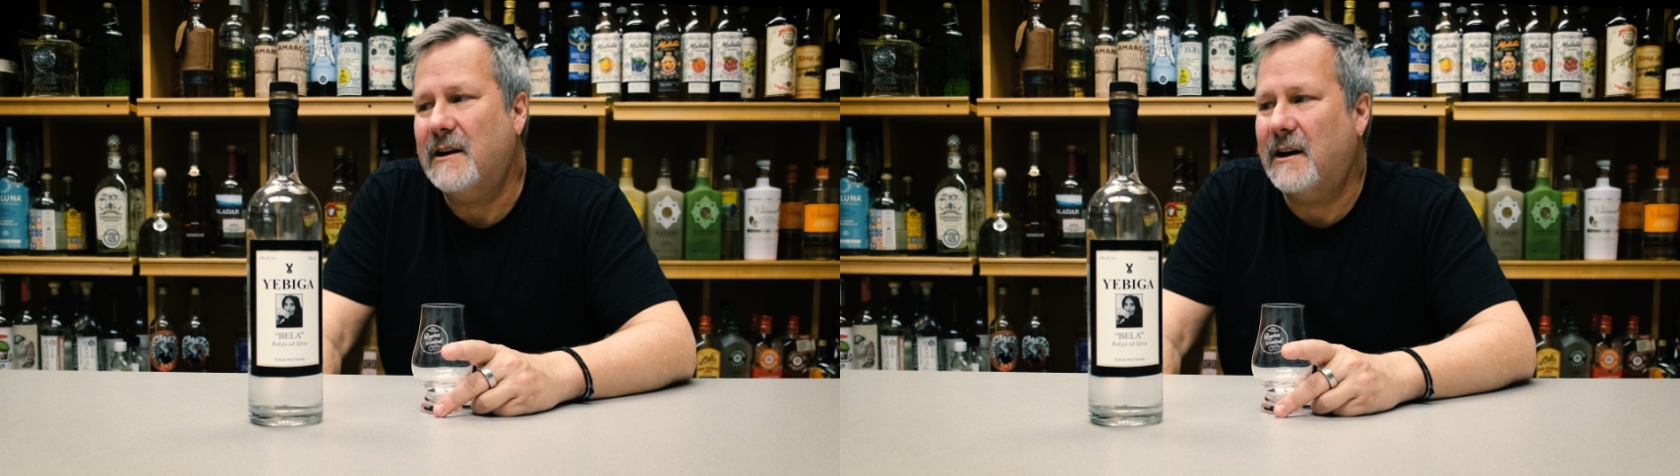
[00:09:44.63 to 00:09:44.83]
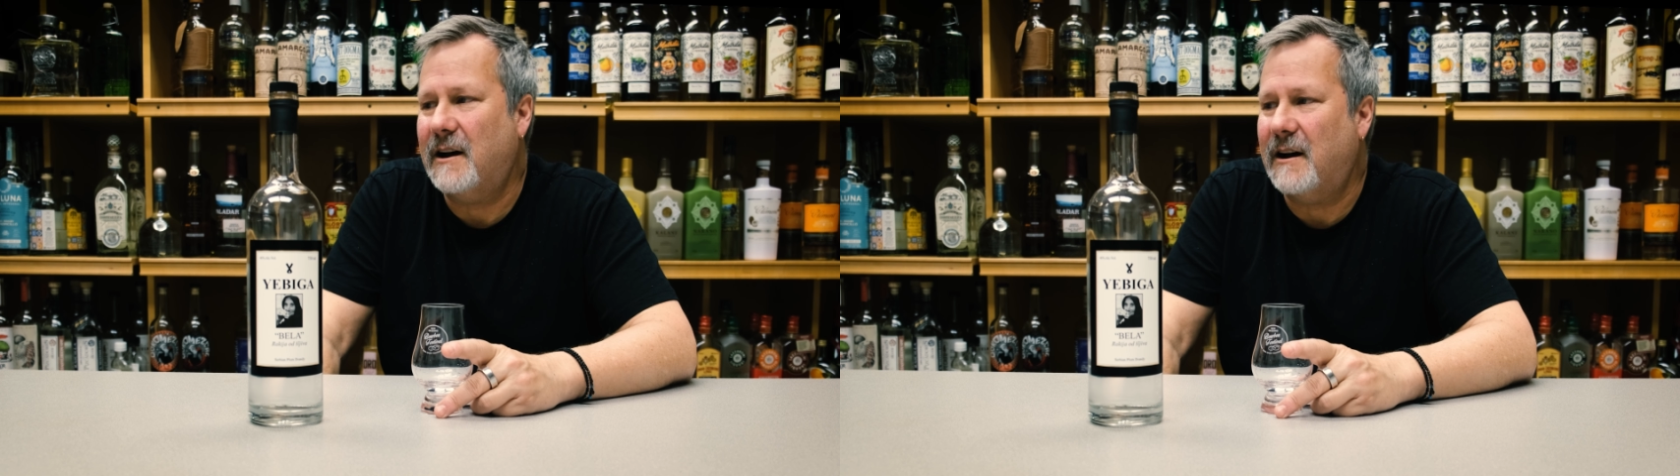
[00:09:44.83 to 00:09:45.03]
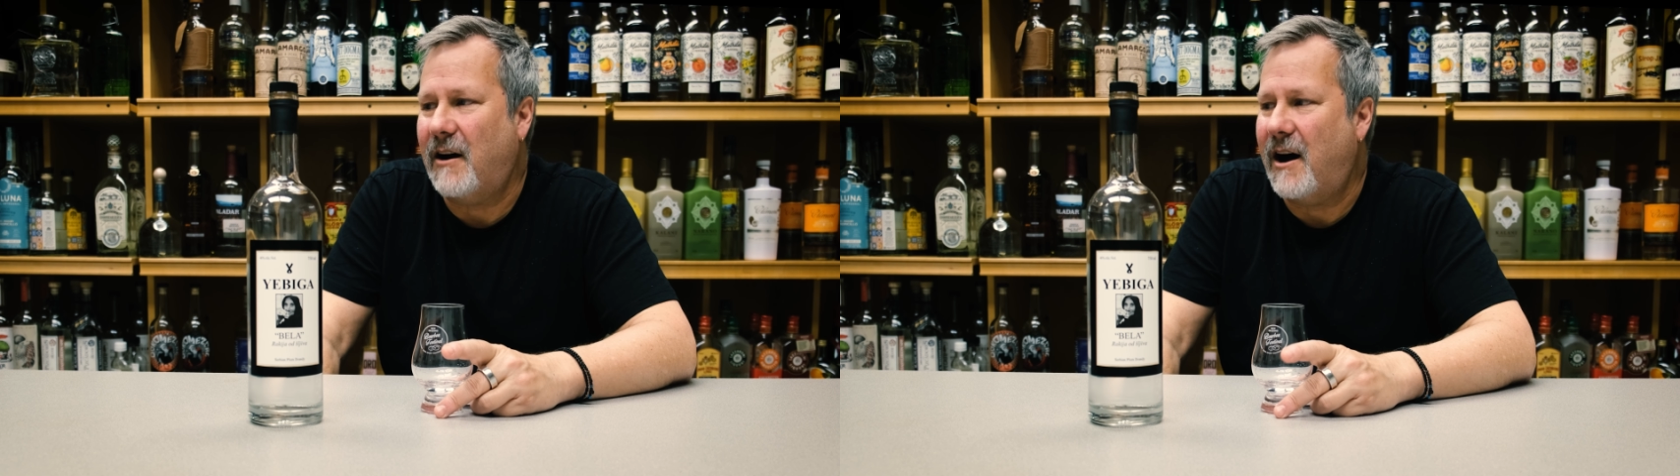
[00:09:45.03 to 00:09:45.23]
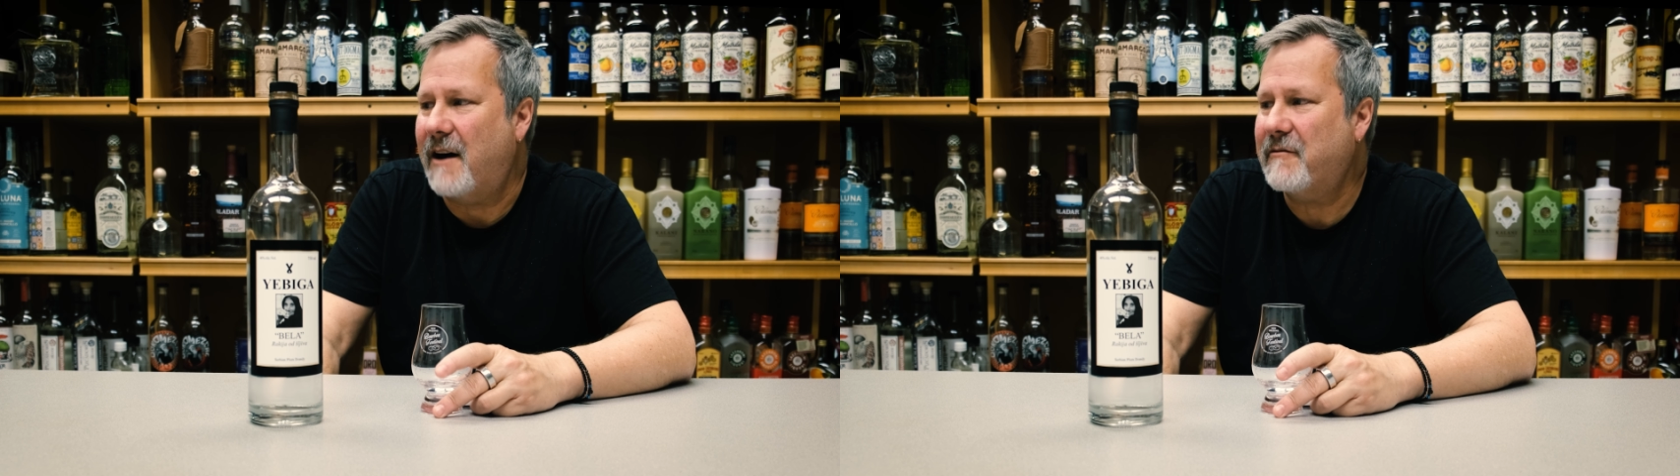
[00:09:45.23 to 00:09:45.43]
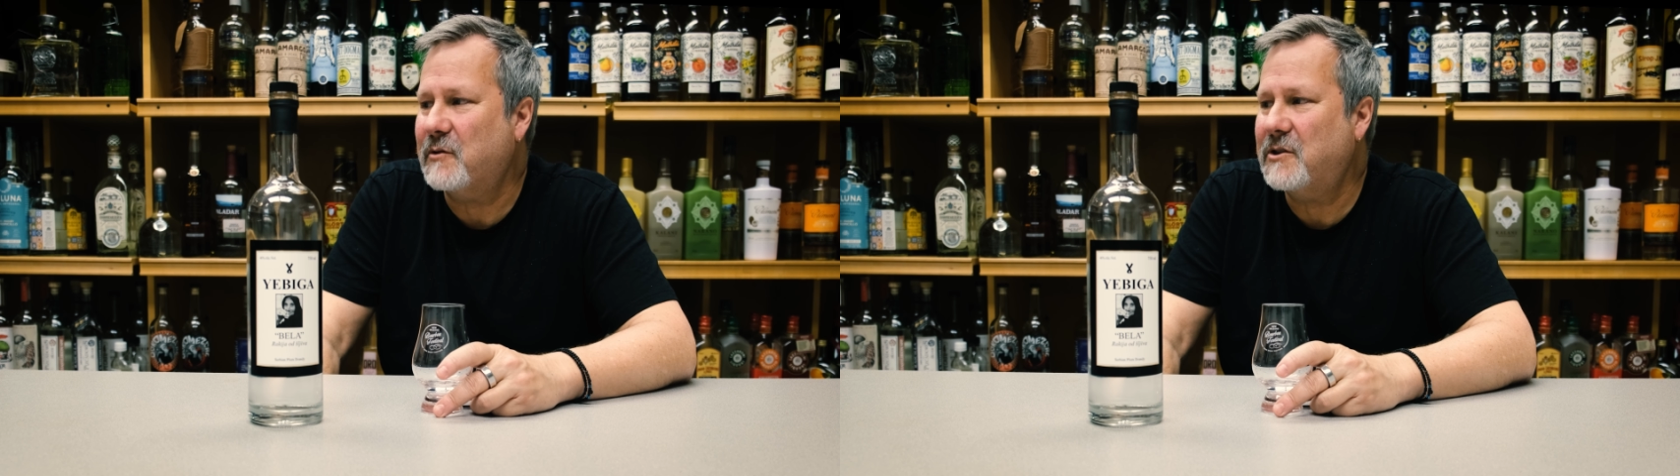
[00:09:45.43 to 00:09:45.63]

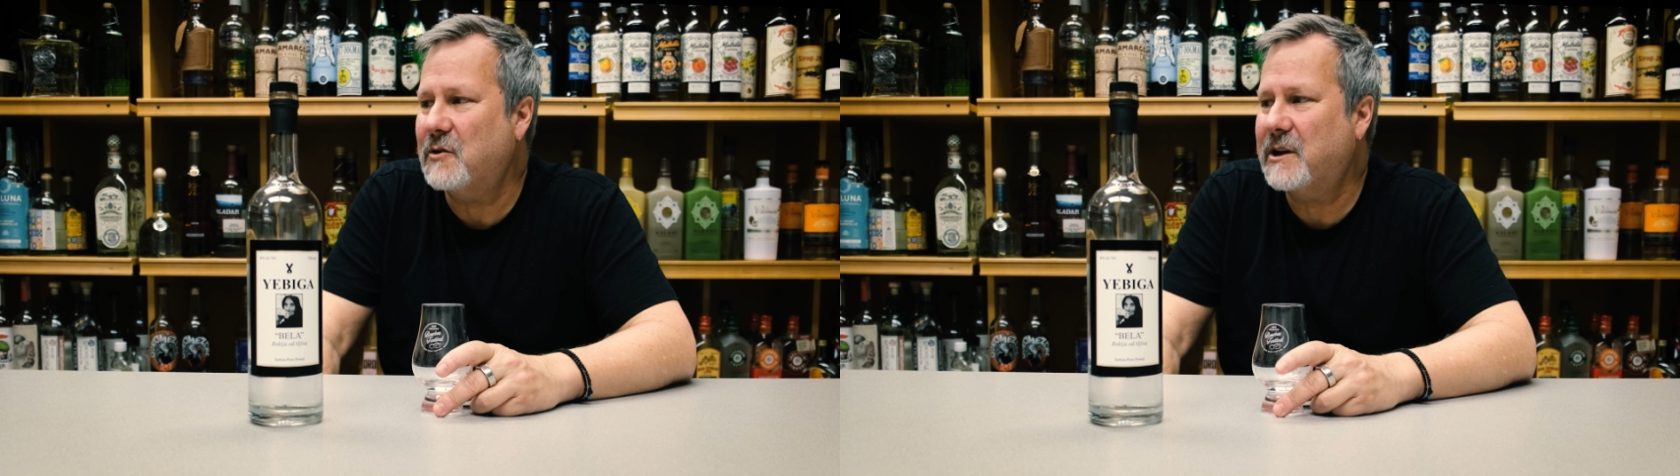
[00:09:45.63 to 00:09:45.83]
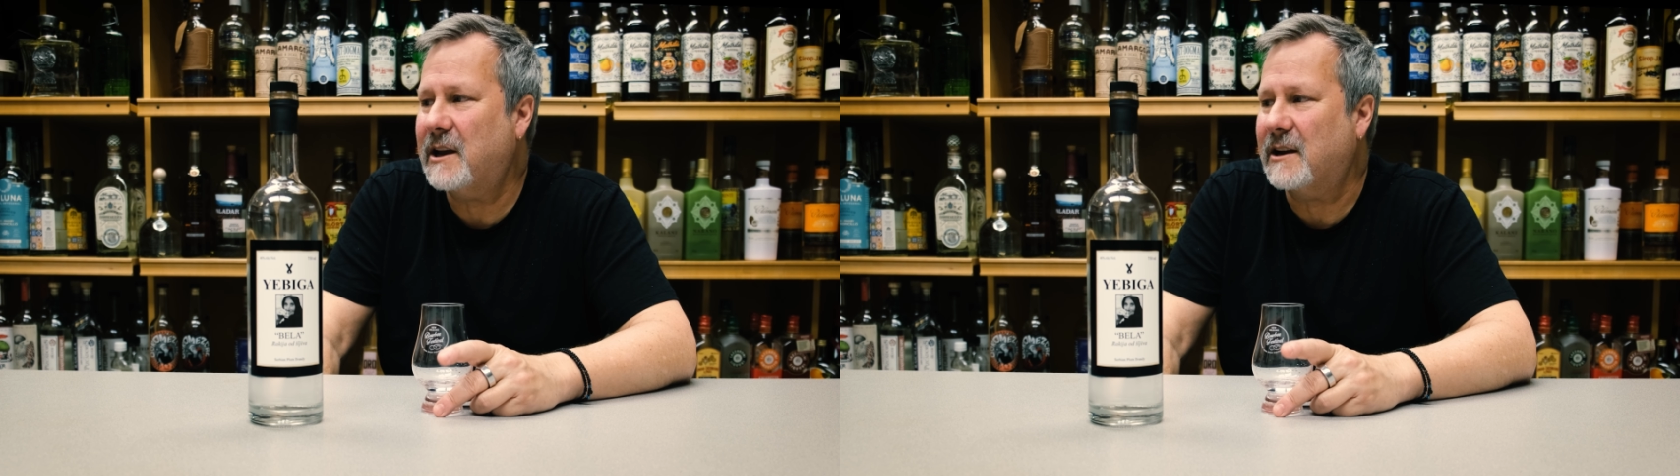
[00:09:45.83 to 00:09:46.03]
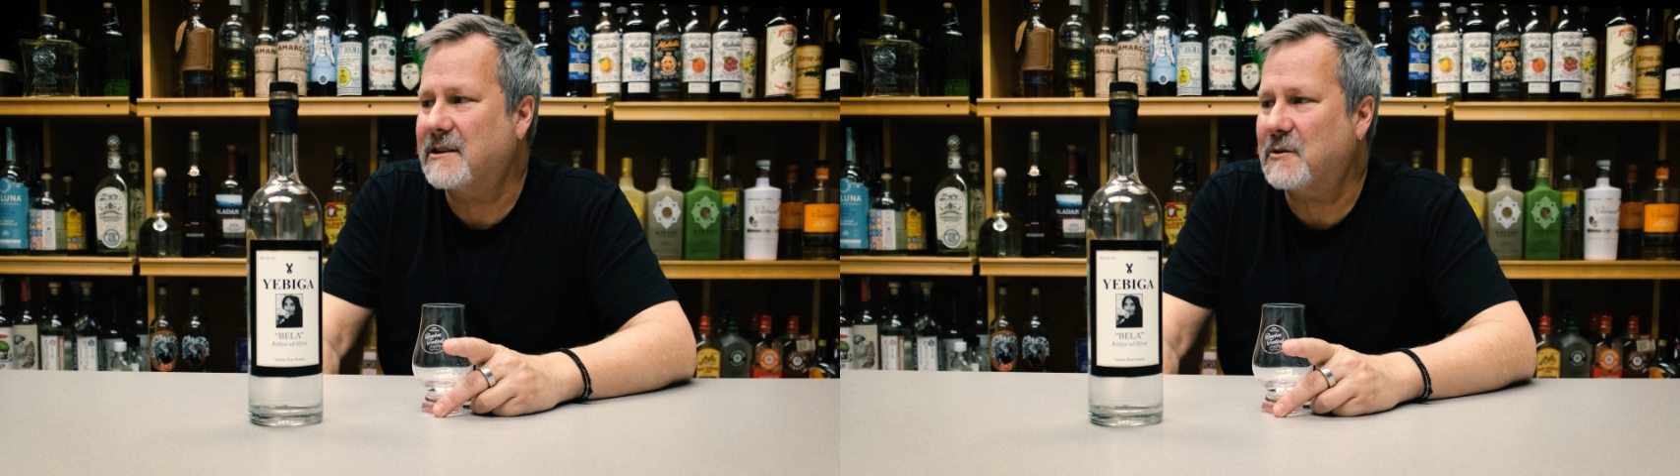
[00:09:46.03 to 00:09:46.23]
off with no gigs,